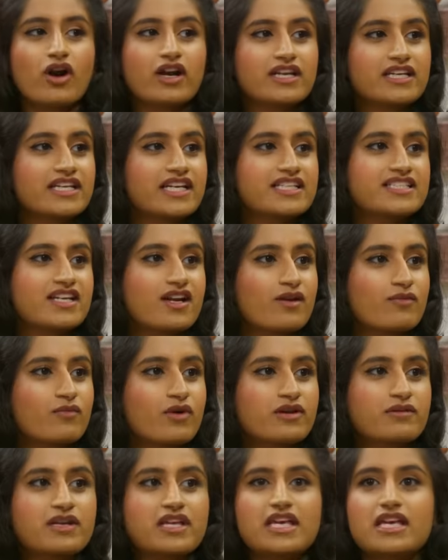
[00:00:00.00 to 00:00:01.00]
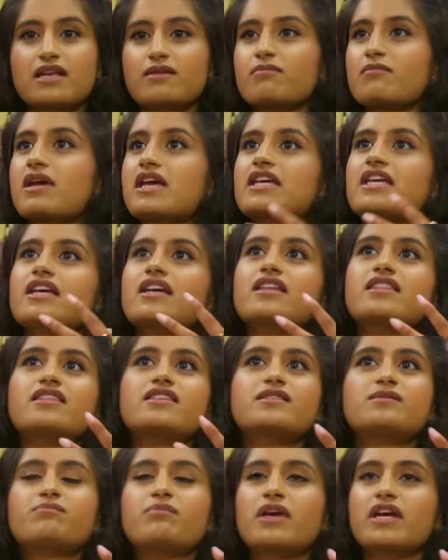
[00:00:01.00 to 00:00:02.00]
wanting to get down on one knee and making it
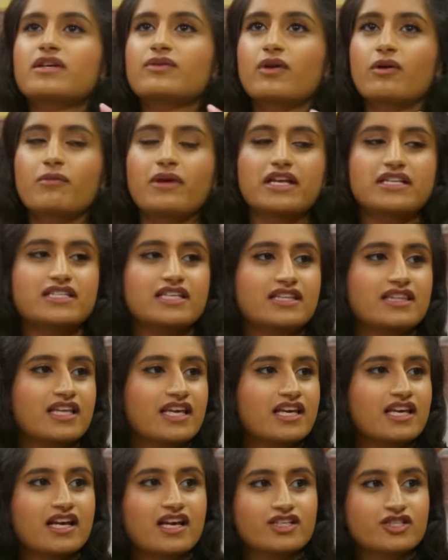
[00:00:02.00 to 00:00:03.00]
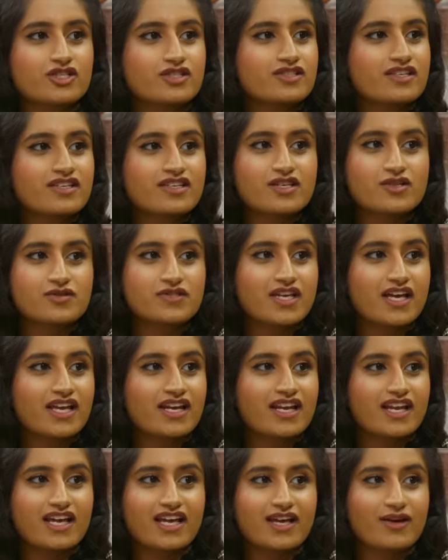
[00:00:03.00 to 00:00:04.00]
this big romantic thing. Just like you
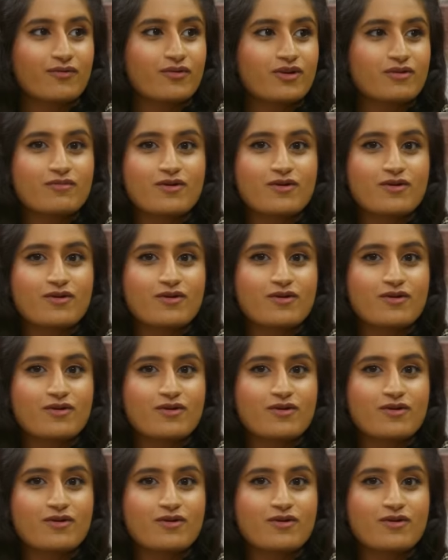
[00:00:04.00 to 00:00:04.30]
said, it would